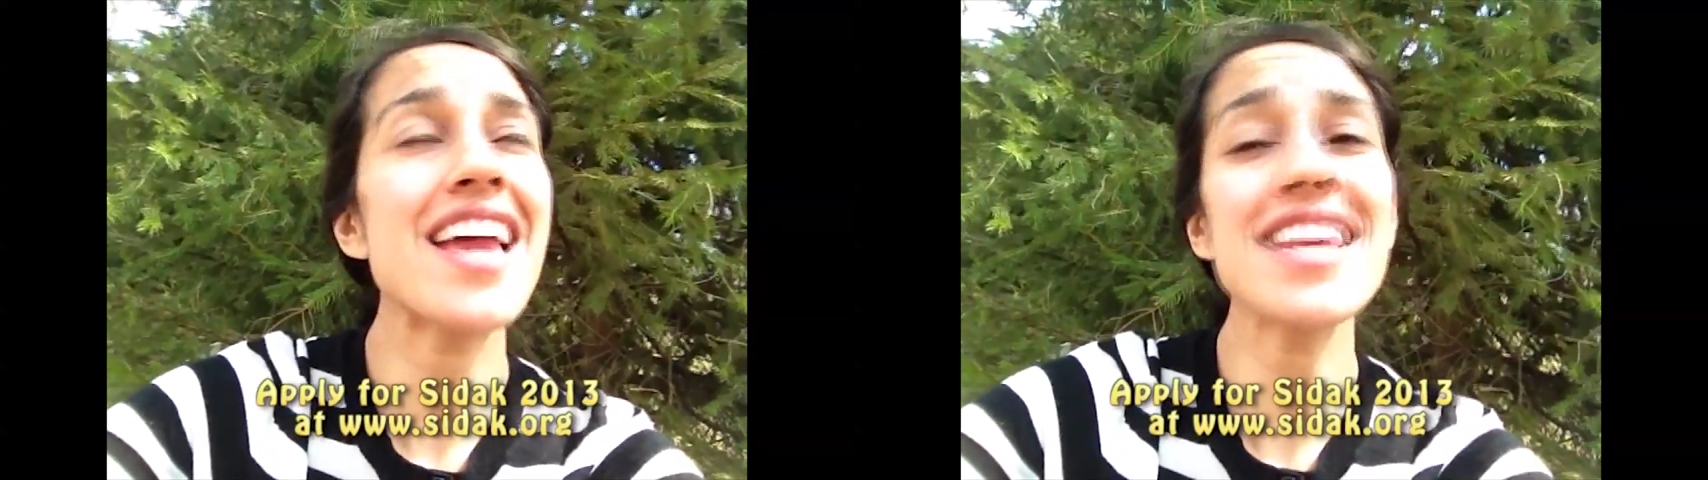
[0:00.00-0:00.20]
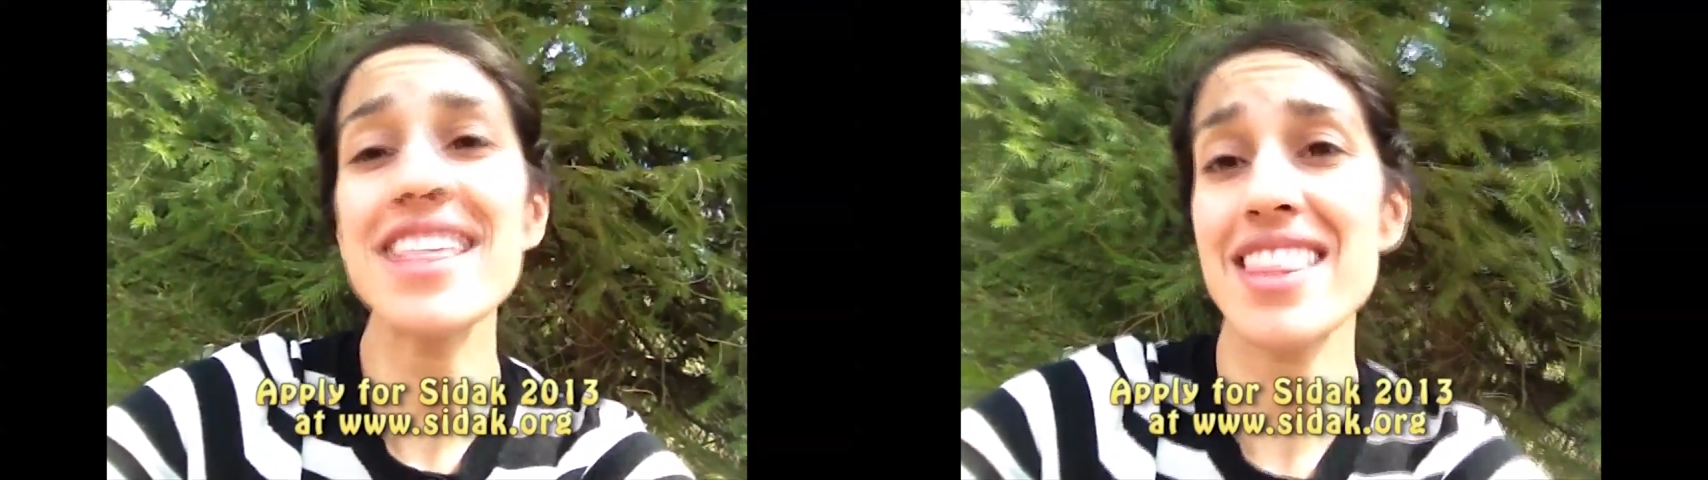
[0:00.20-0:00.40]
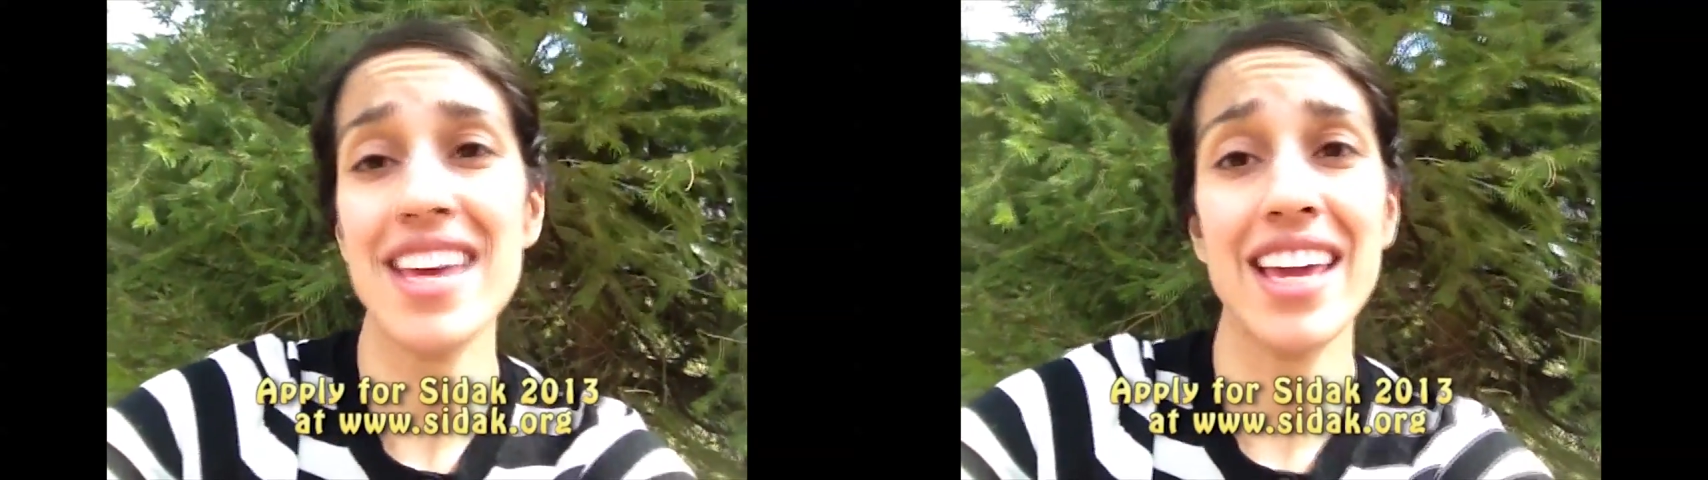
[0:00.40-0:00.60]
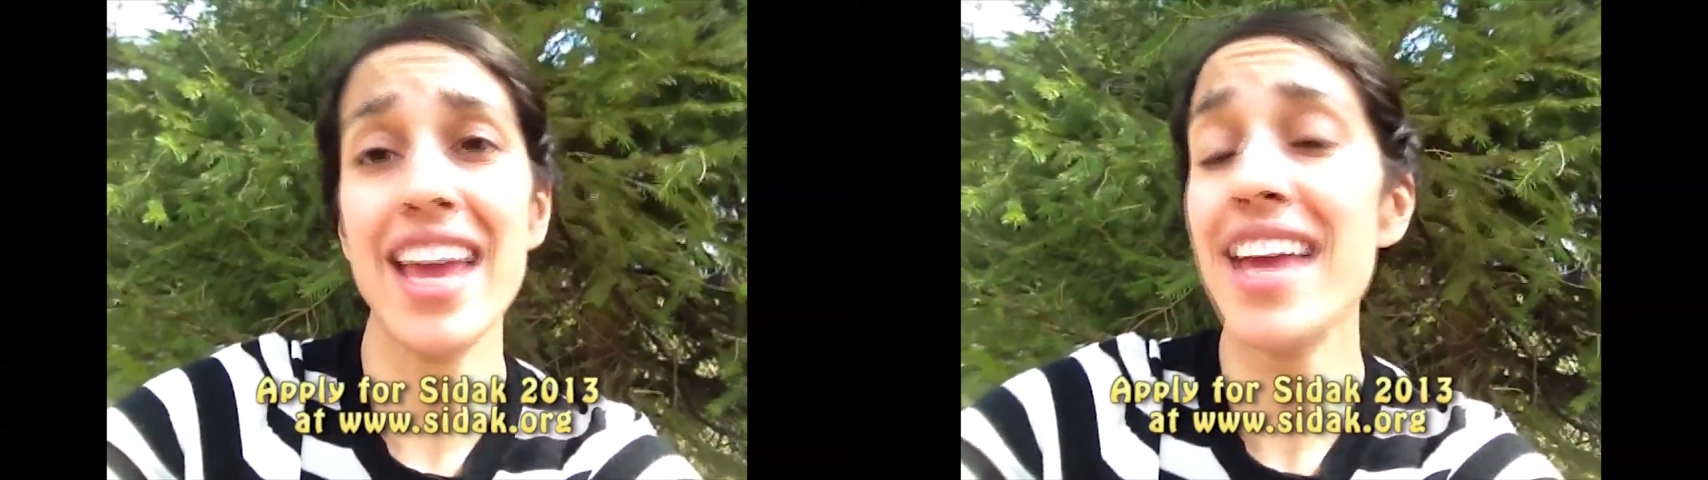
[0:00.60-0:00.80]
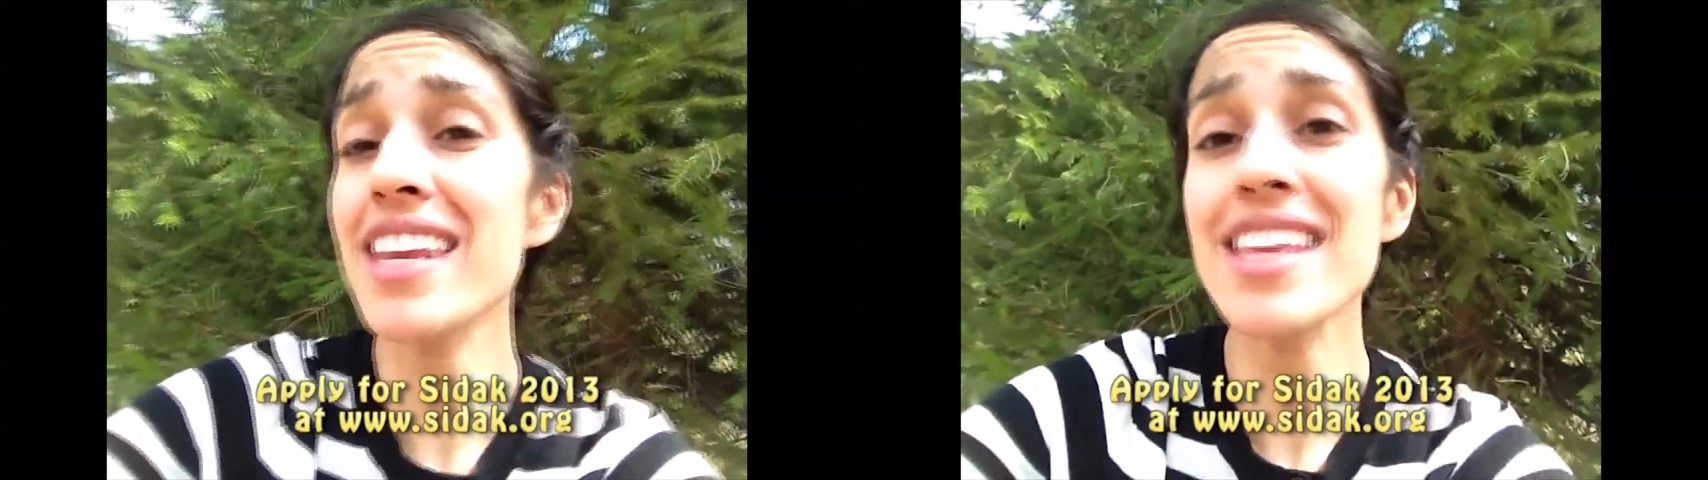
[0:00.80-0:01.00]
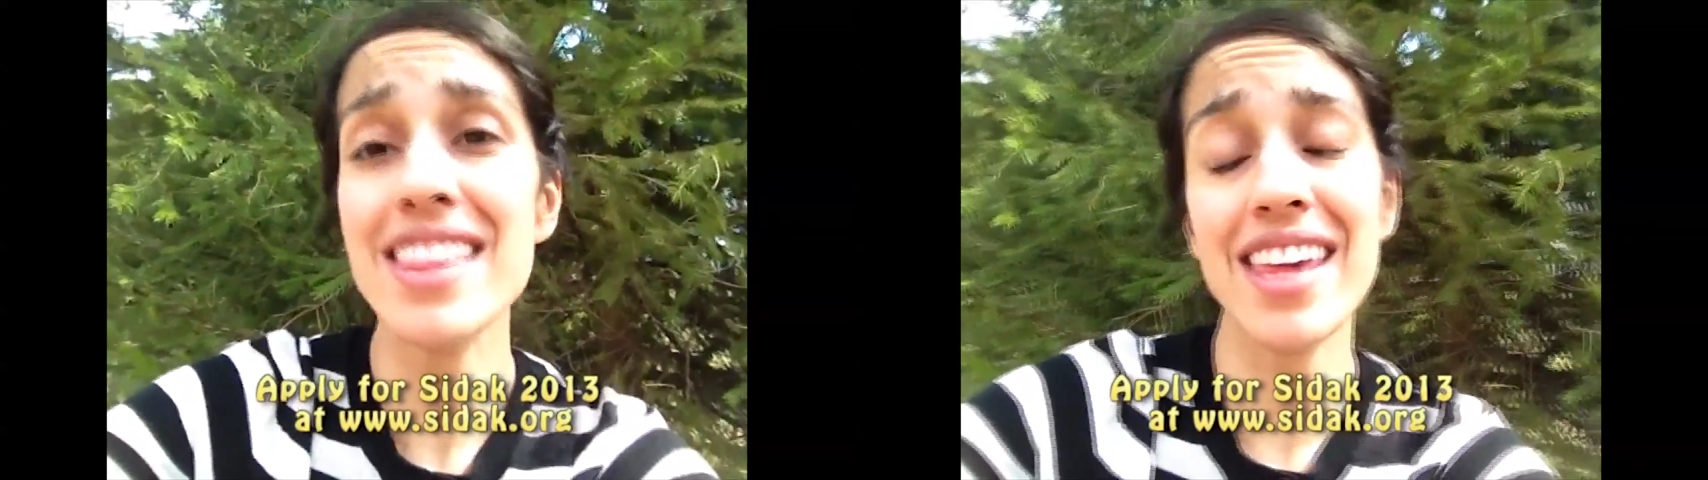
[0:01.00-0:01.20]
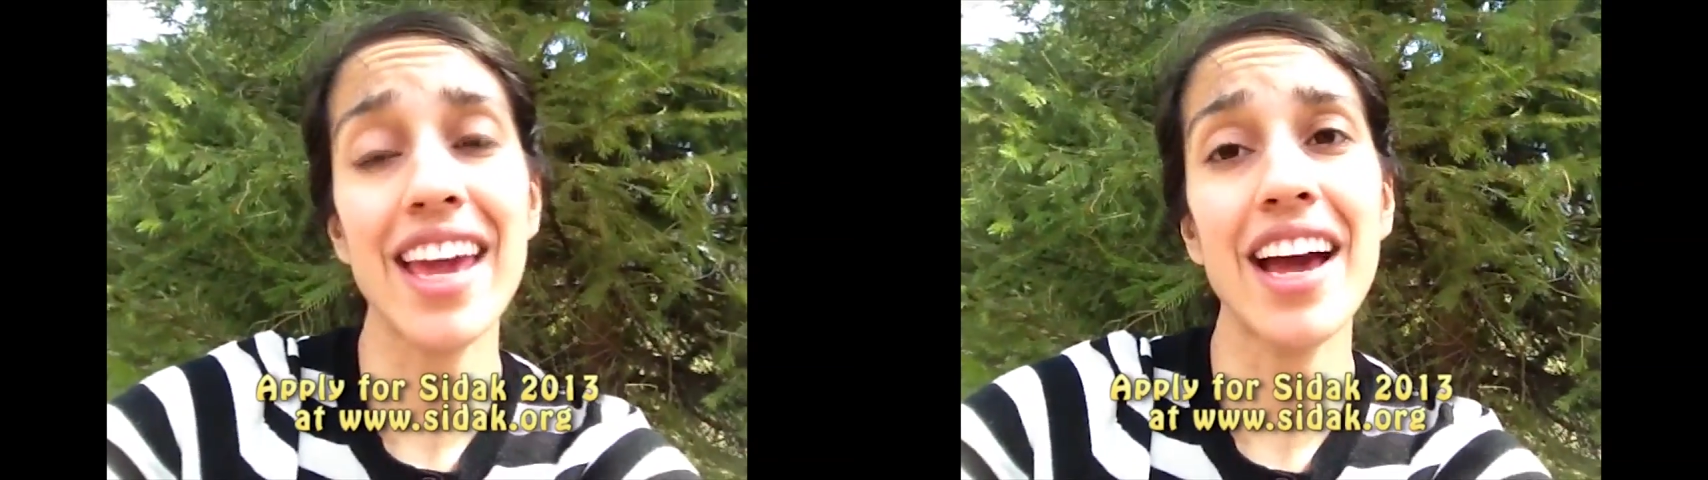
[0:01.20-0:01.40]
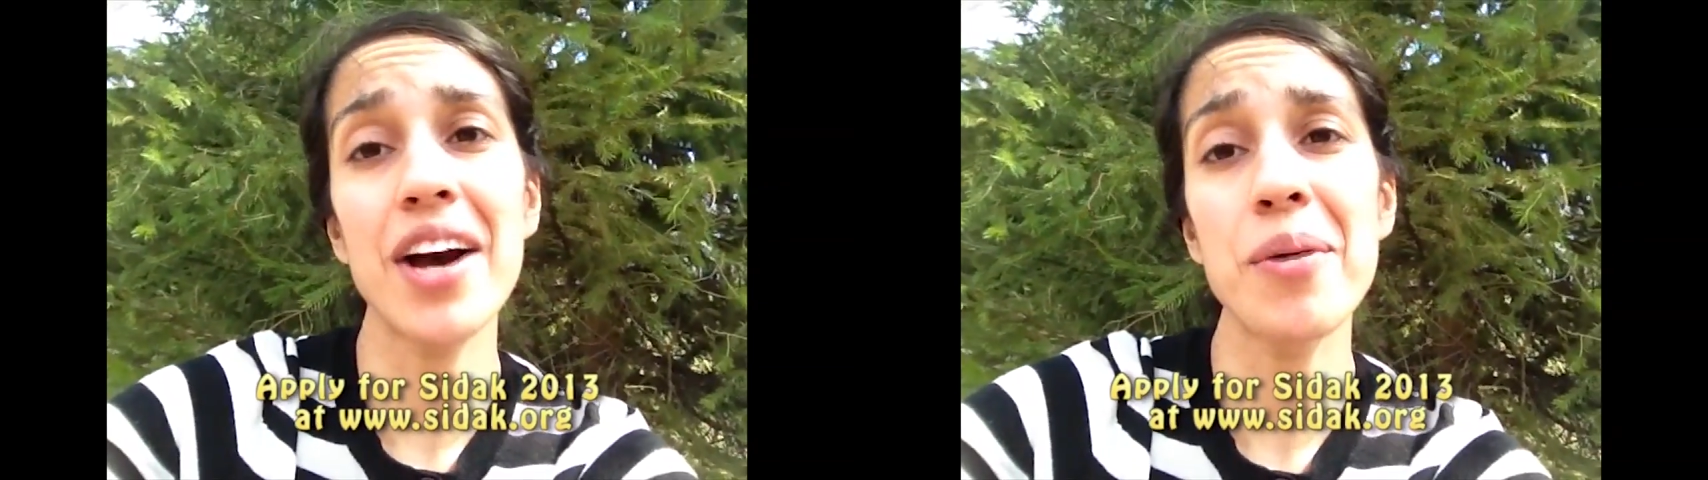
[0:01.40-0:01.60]
anything,
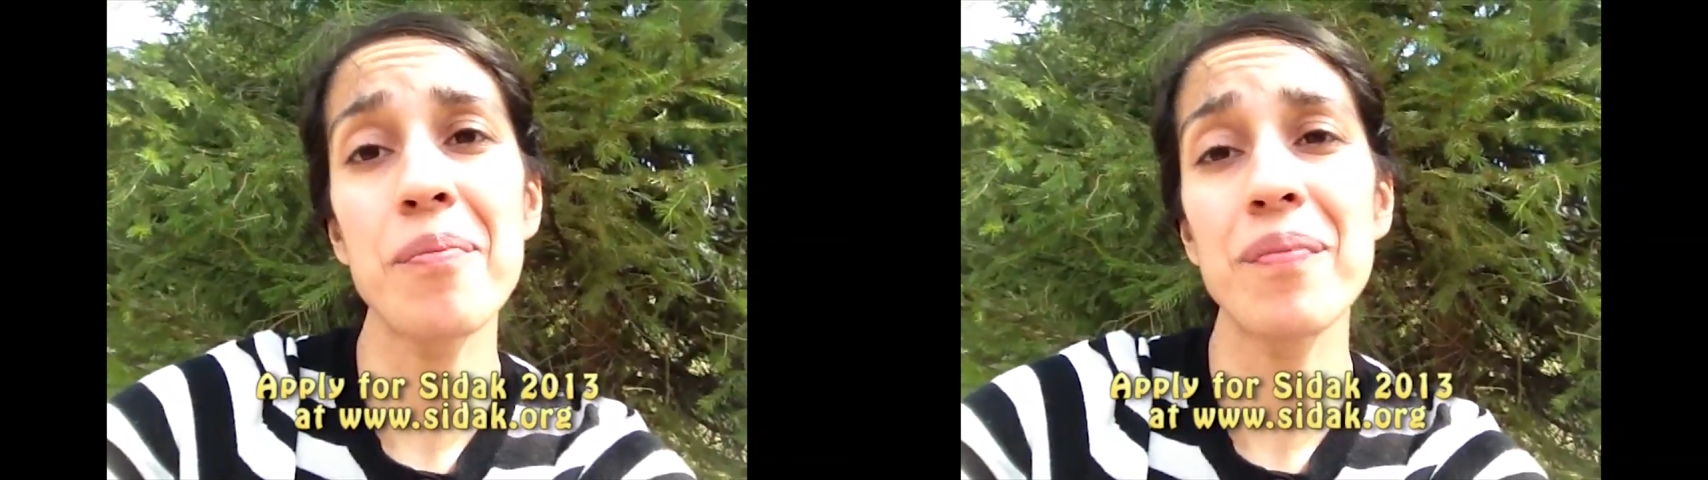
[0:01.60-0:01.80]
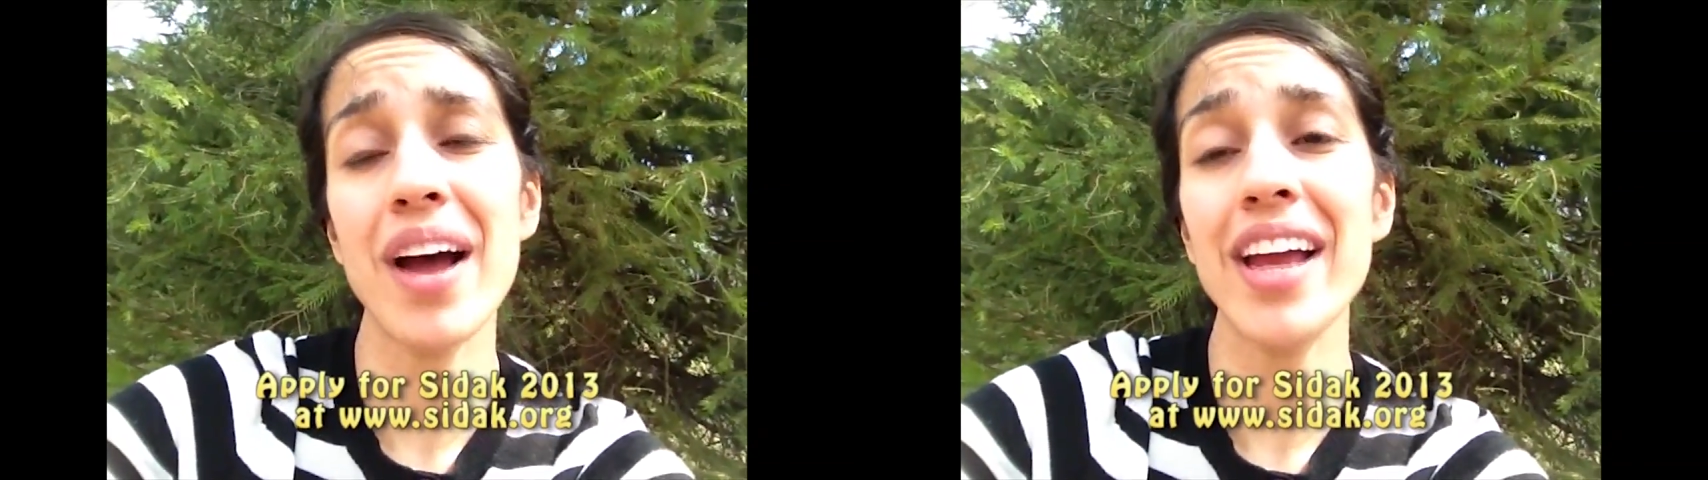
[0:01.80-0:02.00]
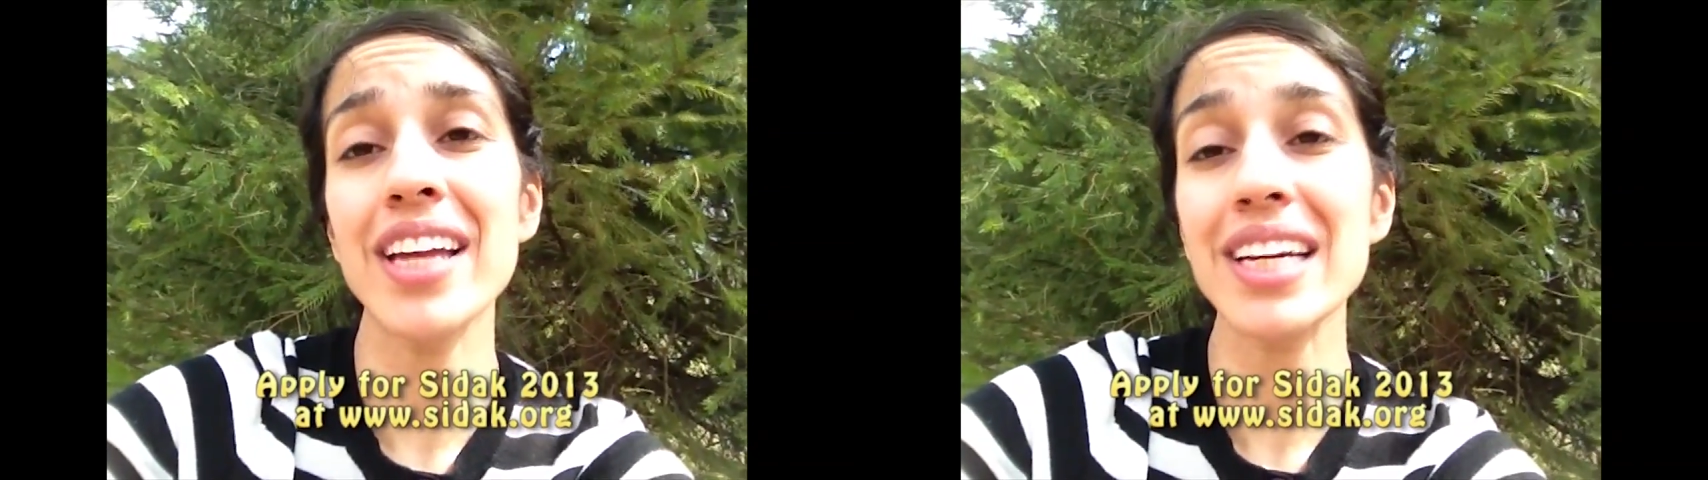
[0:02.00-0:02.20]
I